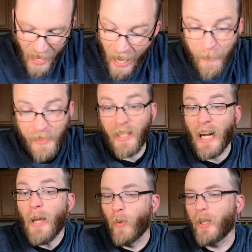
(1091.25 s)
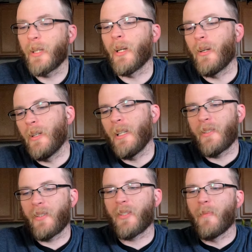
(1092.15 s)
I'm excited. I want to go.
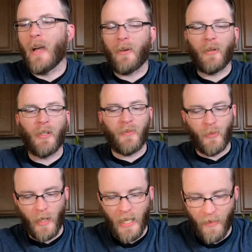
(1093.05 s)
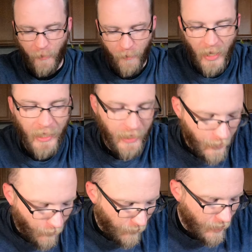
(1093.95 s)
It's just a matter of, do I have the money to
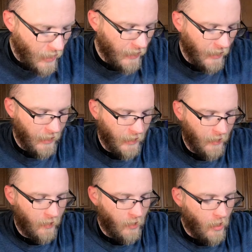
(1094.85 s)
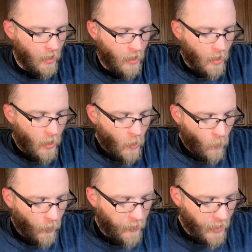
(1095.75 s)
go or not? And
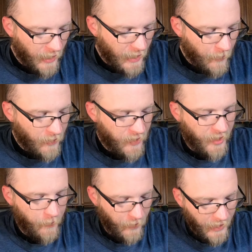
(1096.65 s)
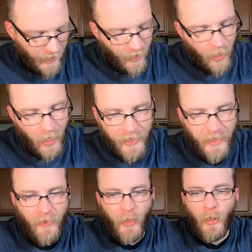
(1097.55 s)
we're talking about splitting the
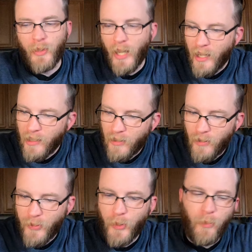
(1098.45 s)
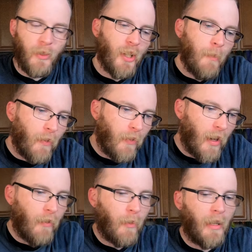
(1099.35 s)
cost of the hotel, so it'll be cheaper for
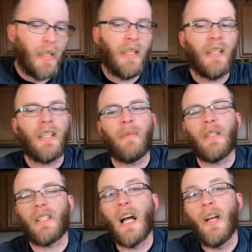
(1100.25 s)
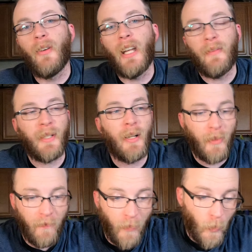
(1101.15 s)
everybody. Then that means I only have to cover
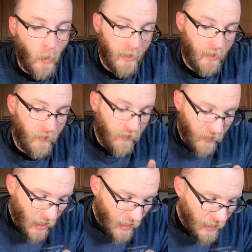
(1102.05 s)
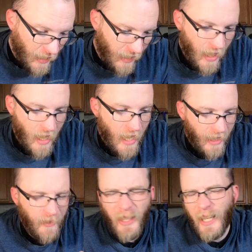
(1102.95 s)
the full cost of flying.
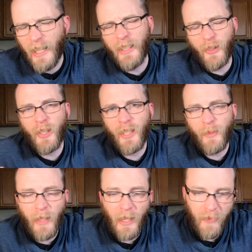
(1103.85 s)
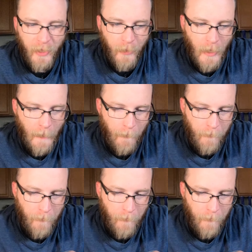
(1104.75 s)
There's a lot of logistics we've got to figure out.